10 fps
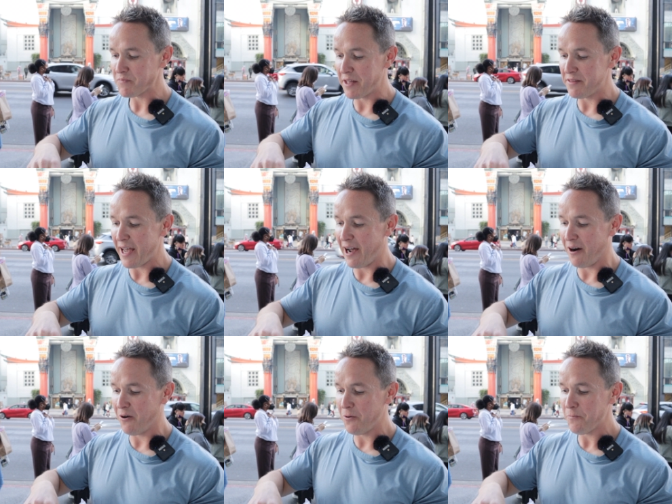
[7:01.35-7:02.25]
And
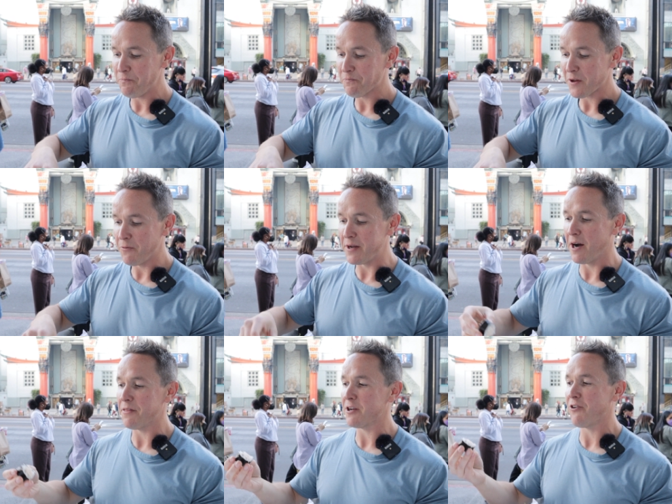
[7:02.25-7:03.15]
now we
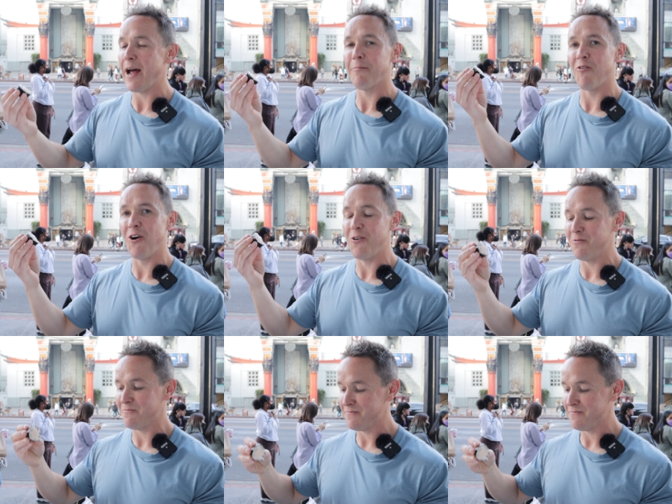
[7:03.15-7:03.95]
got the crab roe.